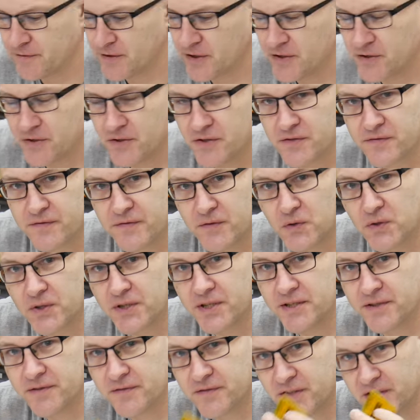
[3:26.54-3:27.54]
I use
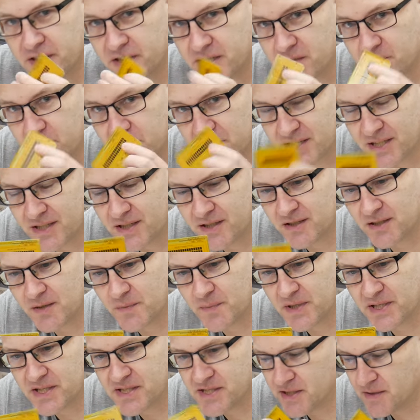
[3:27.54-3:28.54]
40 of these particular
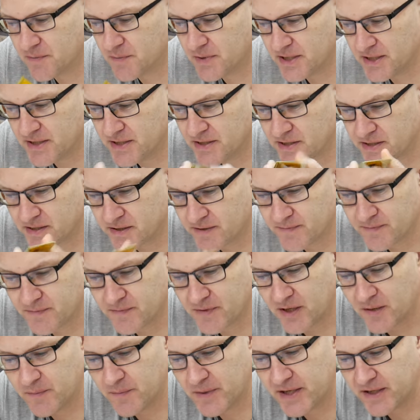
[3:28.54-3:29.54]
PCBs
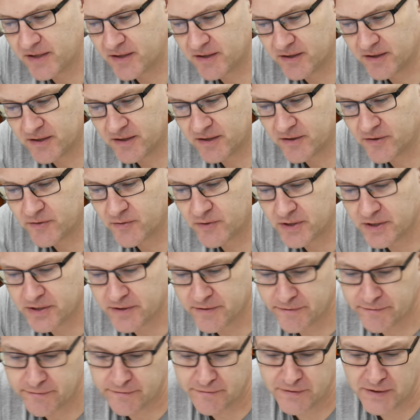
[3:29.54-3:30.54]
and make a grid
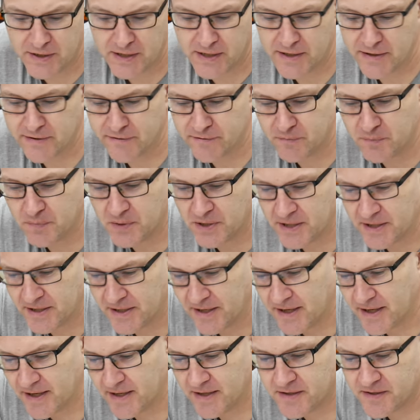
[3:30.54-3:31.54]
of
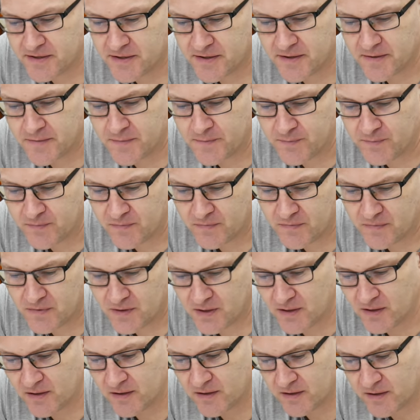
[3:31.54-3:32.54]
5x8,
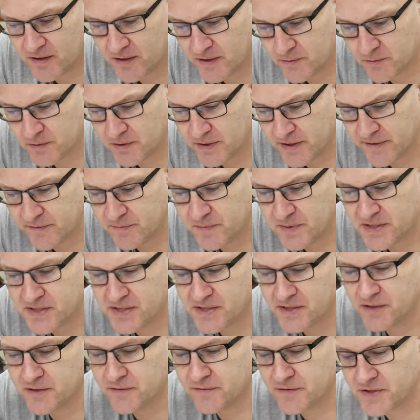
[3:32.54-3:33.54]
then I will have
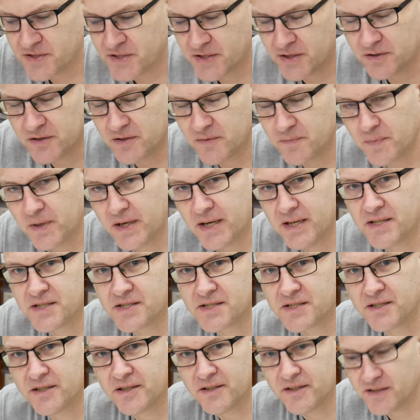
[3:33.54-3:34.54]
myself a solid base
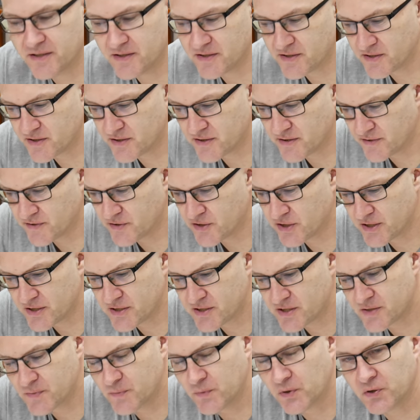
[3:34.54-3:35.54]
that is
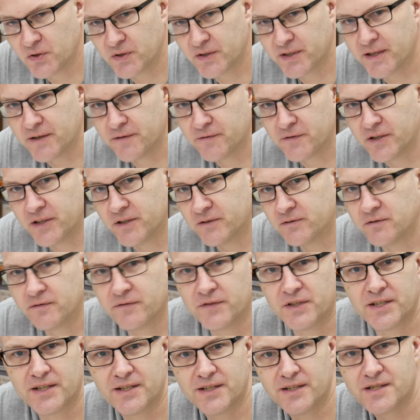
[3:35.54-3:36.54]
just small enough that it will
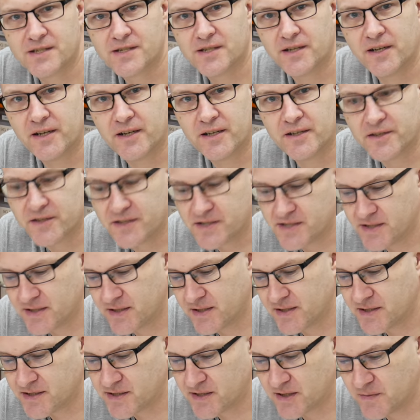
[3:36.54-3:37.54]
fit inside the
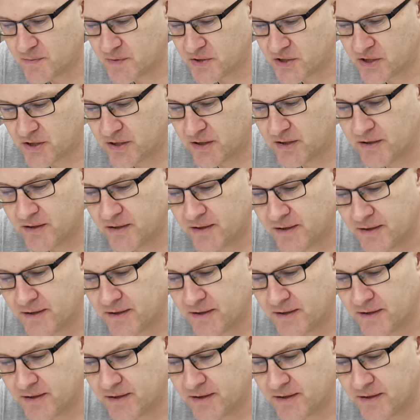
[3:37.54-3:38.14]
CNC machine.